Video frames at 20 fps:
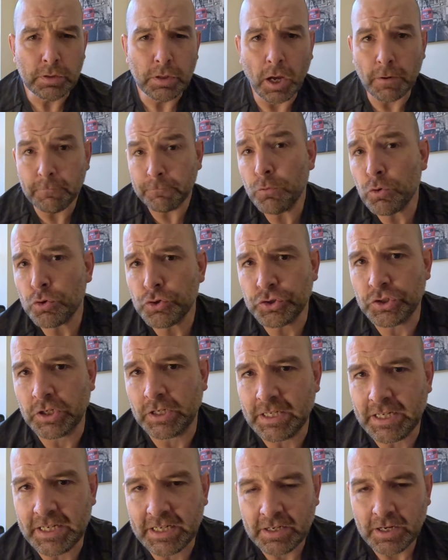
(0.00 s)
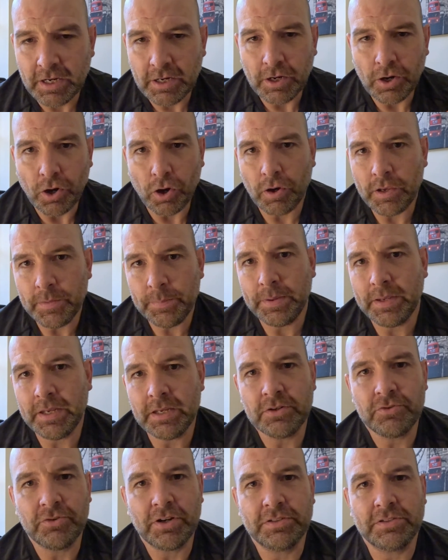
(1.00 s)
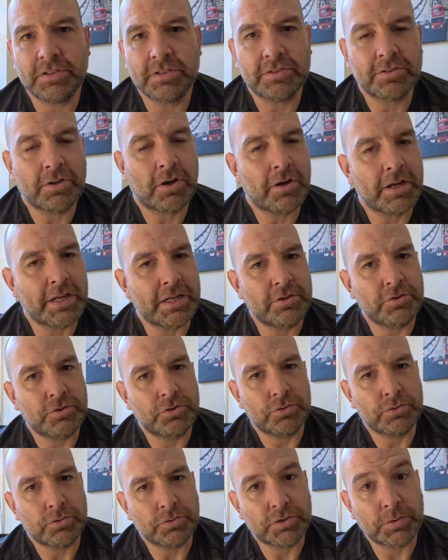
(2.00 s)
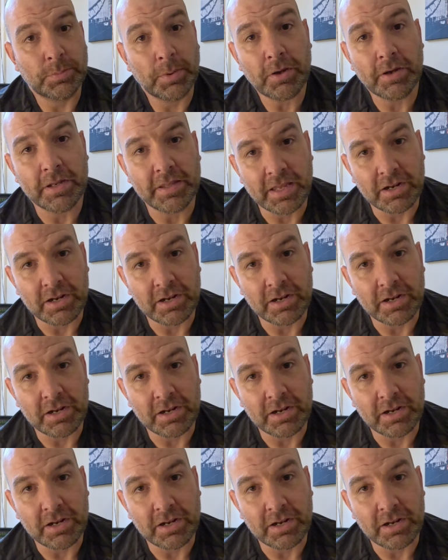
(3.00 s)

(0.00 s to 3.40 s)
Unfortunately, IP addresses are in short supply.